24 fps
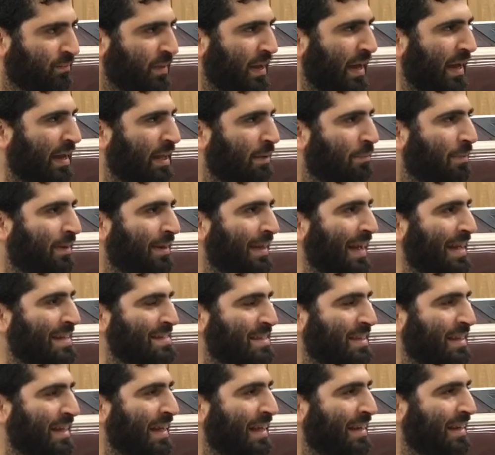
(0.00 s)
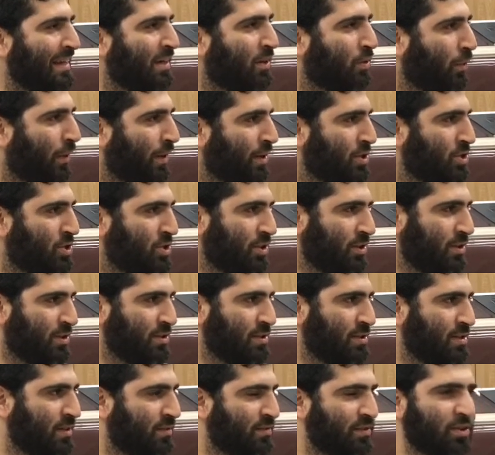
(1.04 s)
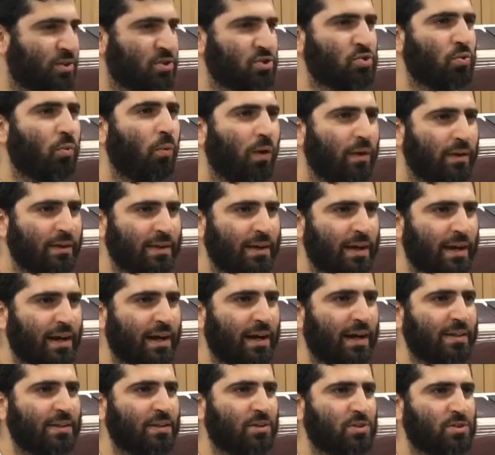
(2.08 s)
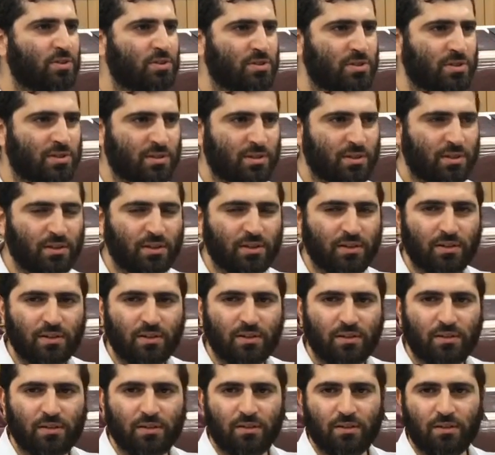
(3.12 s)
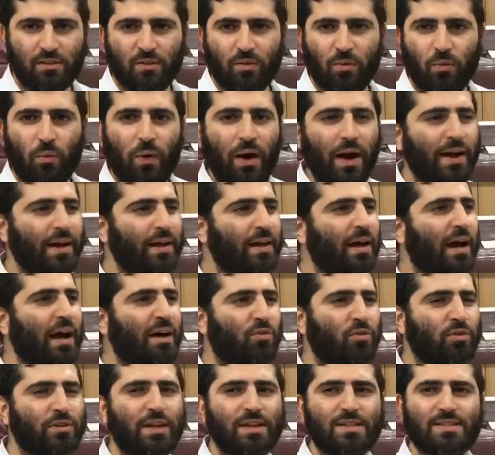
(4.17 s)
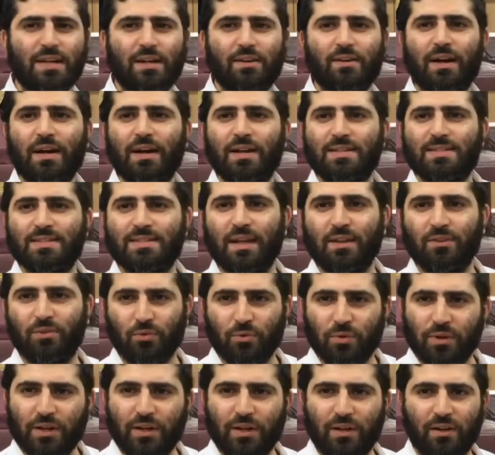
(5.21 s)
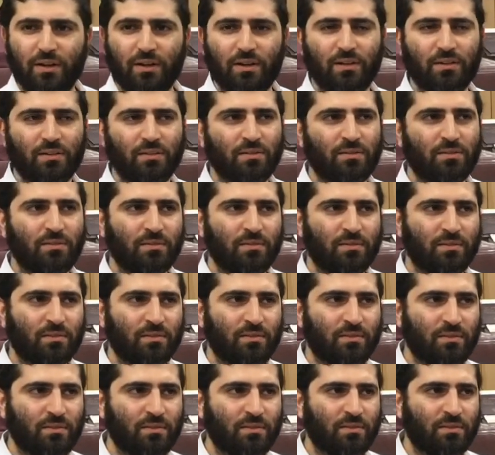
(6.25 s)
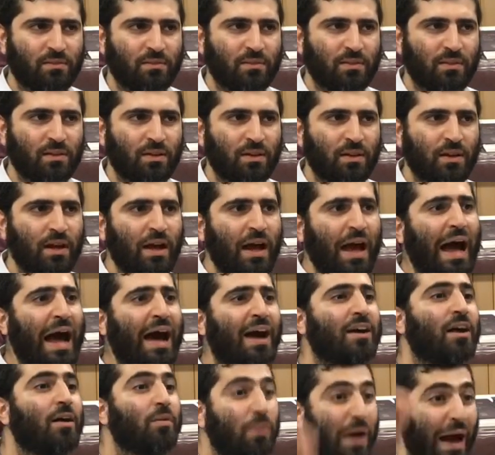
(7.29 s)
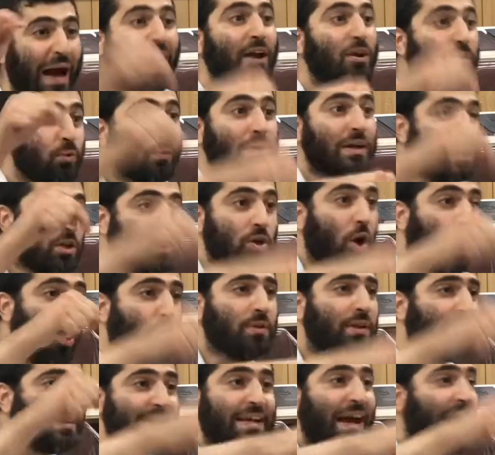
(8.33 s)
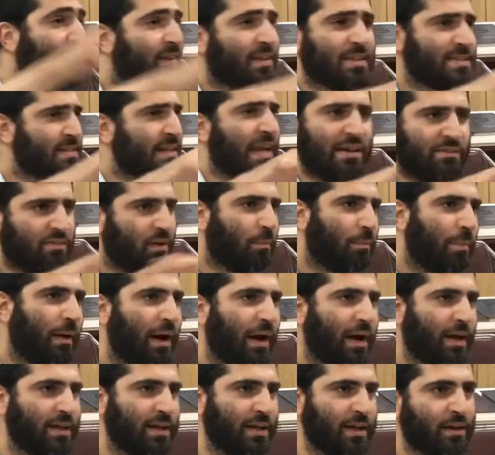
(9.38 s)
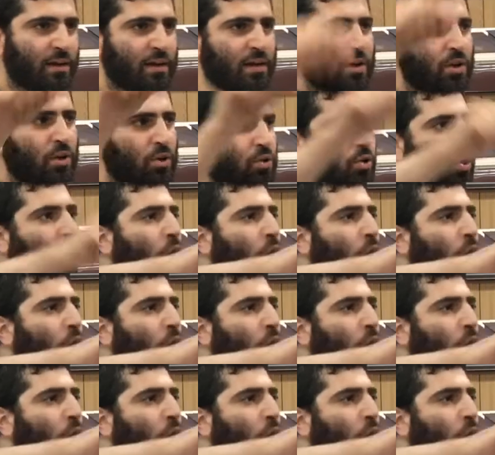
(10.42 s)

Anybody has a, uh, any questions? If there is one God, there's why Zarah is not real. How come? How do we know that God doesn't have a body? You